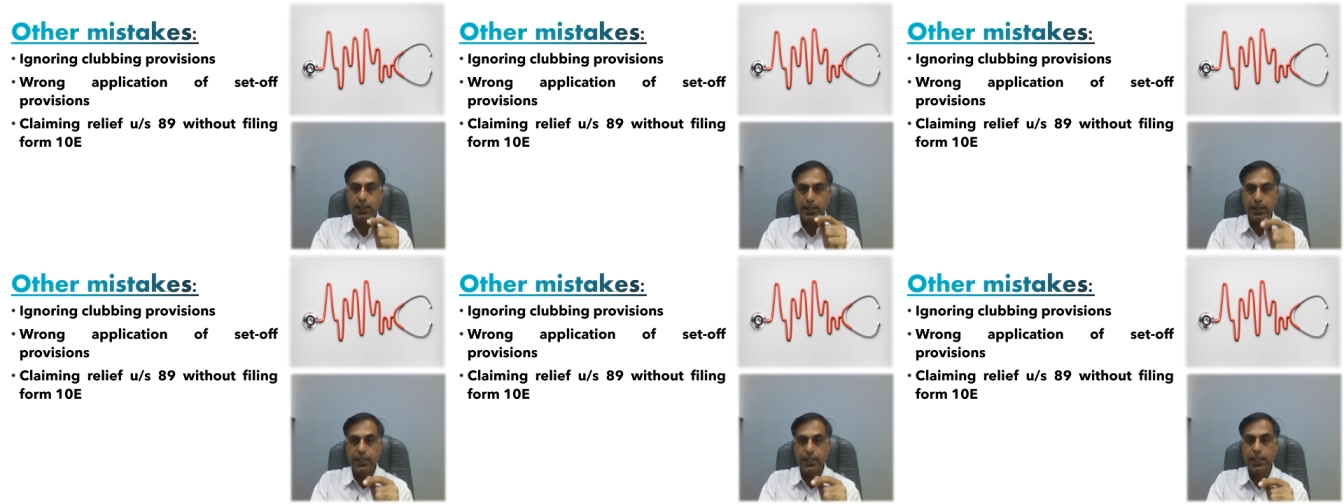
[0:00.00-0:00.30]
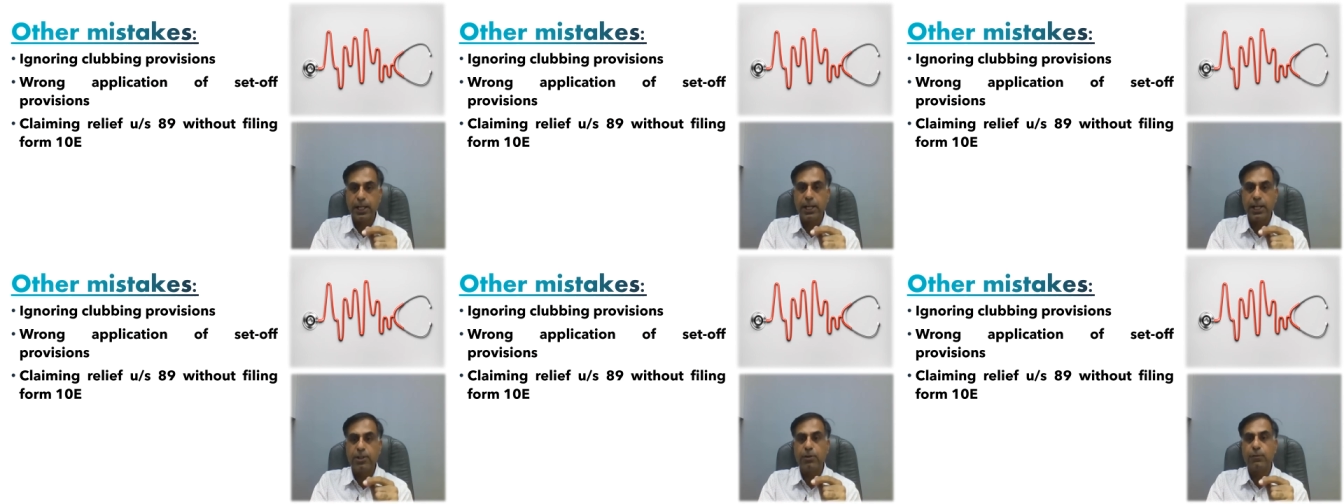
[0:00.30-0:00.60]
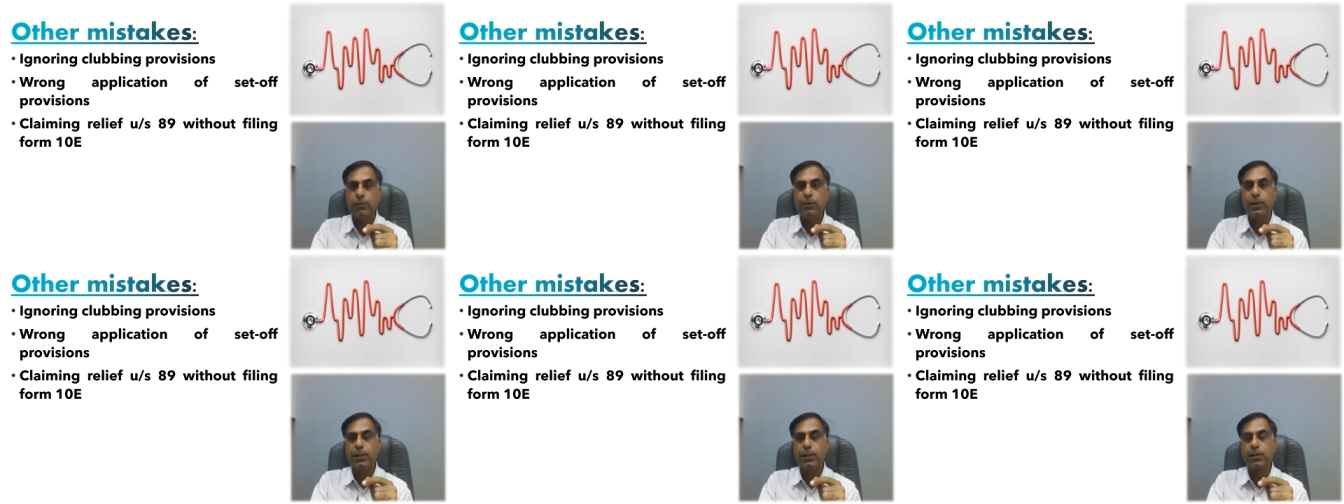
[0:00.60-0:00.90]
89
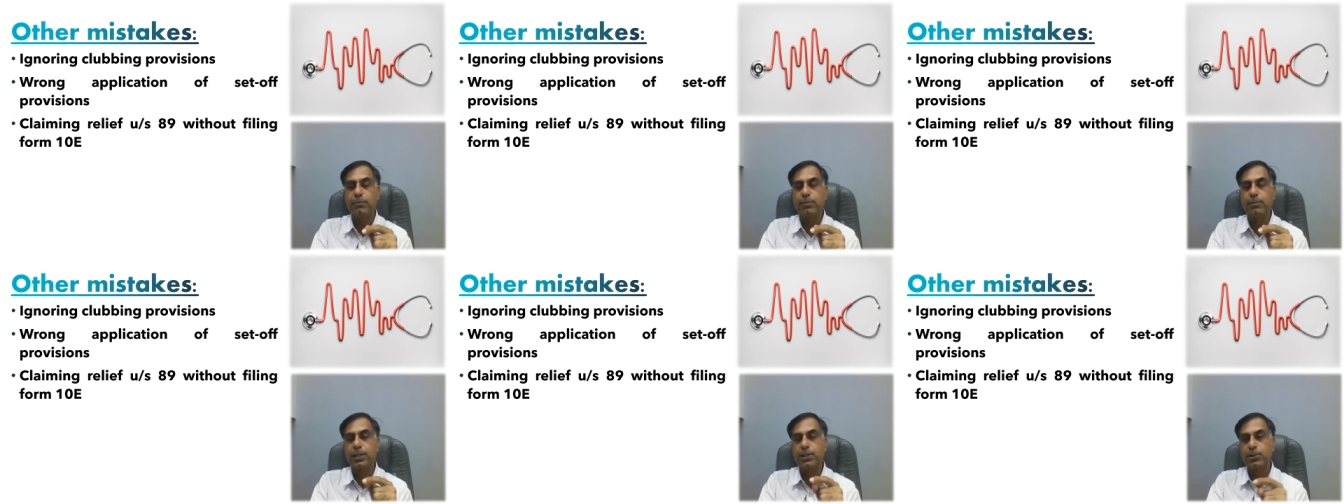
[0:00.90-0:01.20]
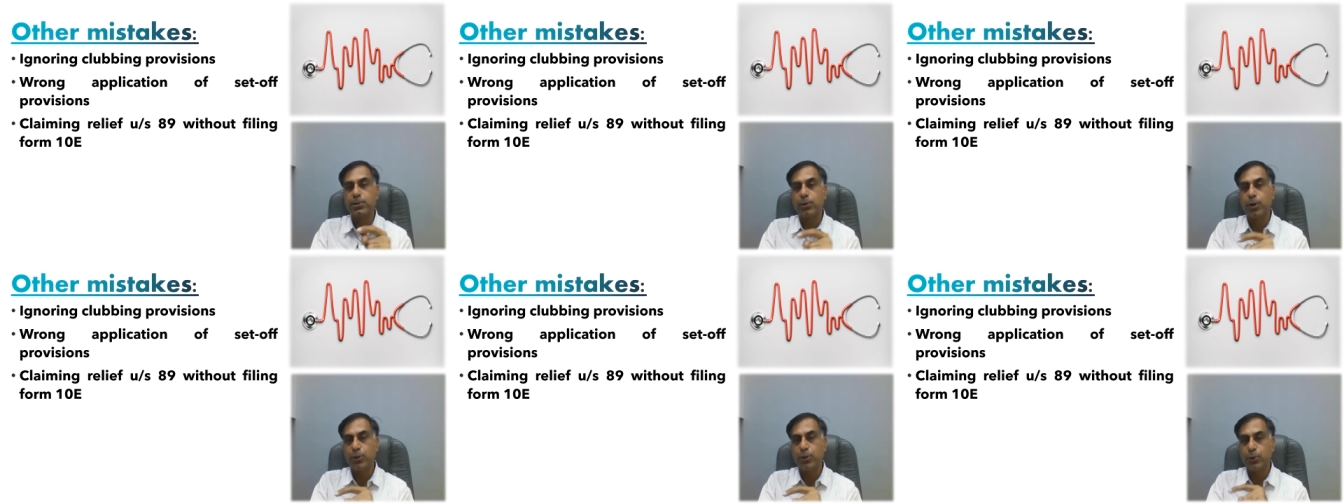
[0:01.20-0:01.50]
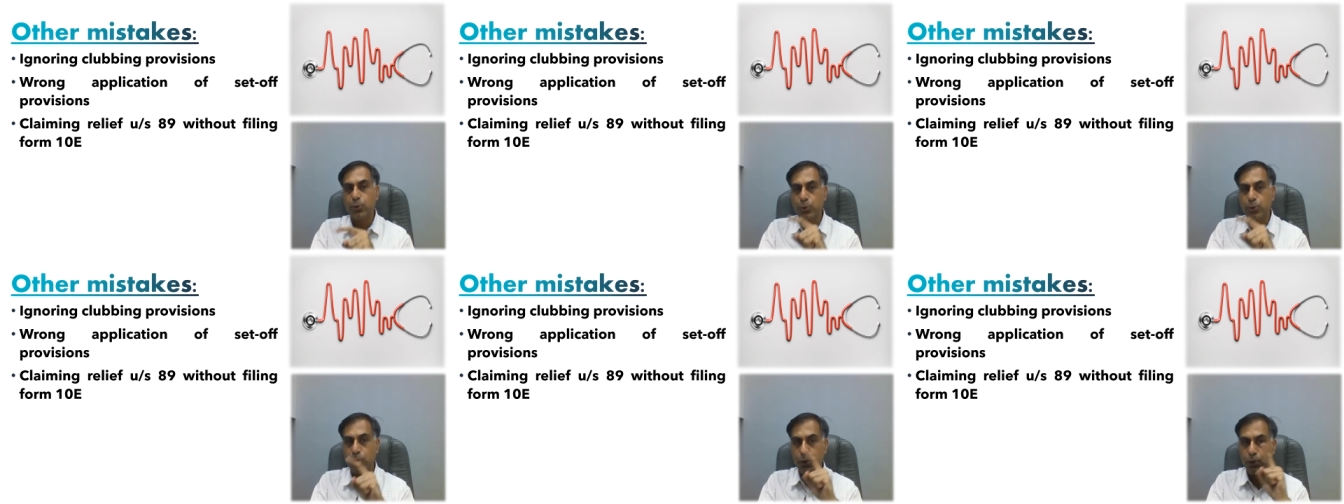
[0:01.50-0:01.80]
of income tax law,
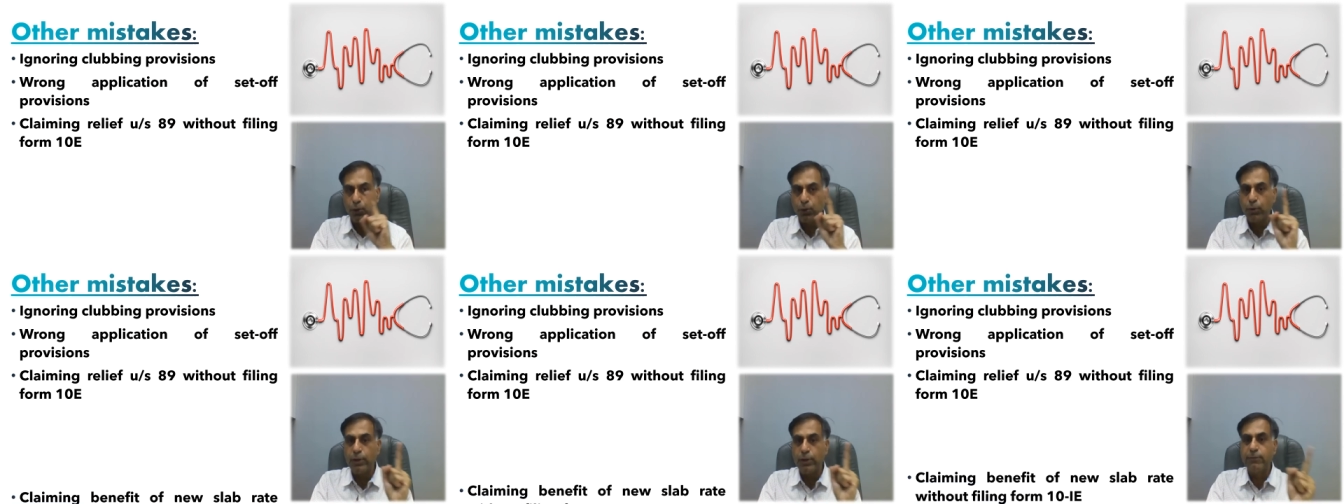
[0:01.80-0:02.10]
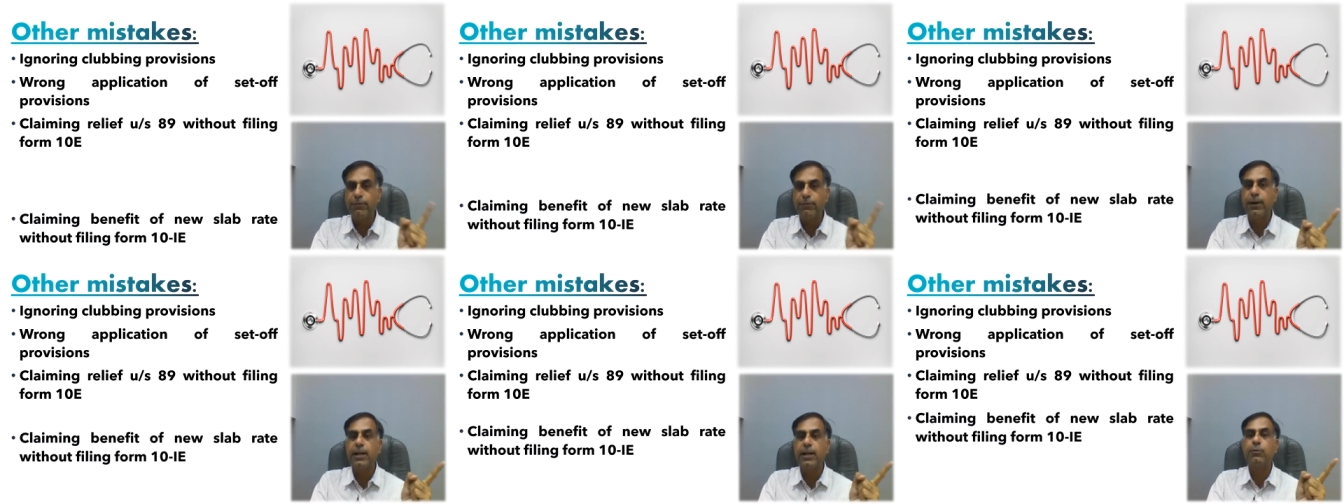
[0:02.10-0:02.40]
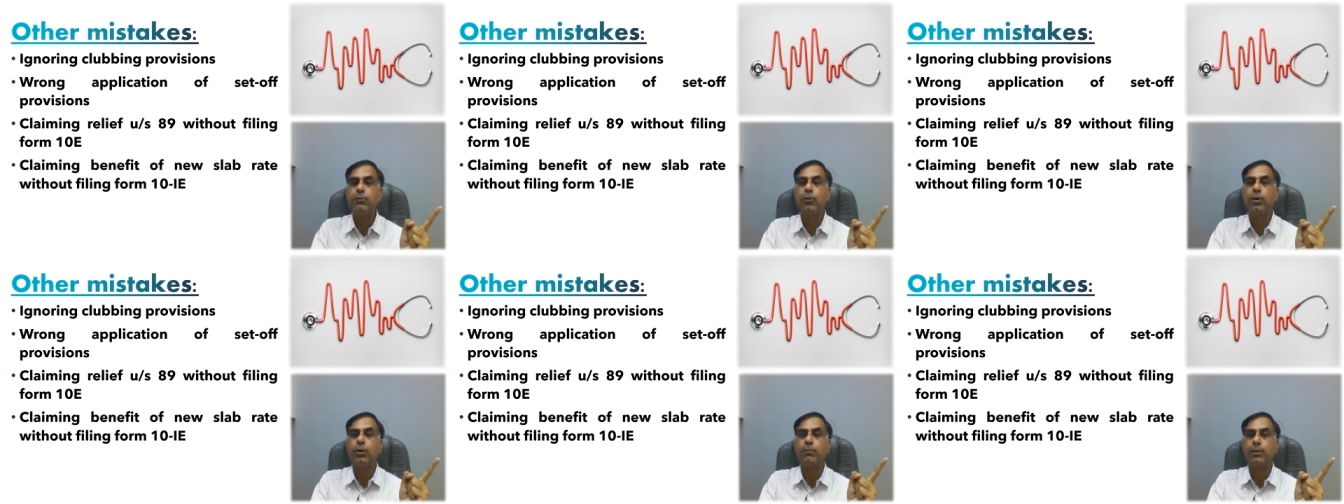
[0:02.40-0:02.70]
you should duly file
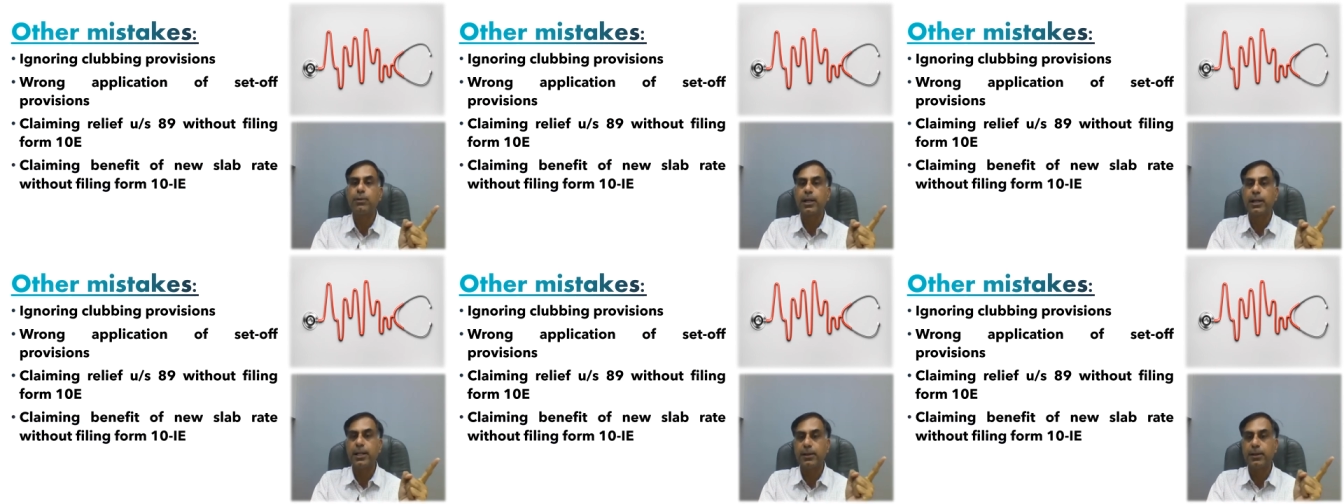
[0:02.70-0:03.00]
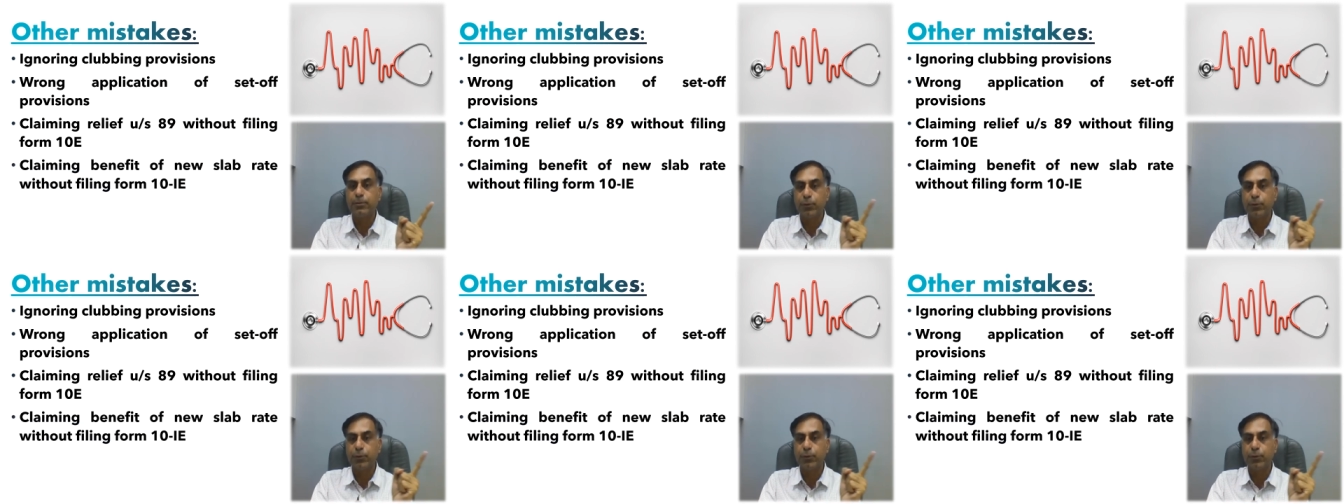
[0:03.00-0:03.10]
form 10E.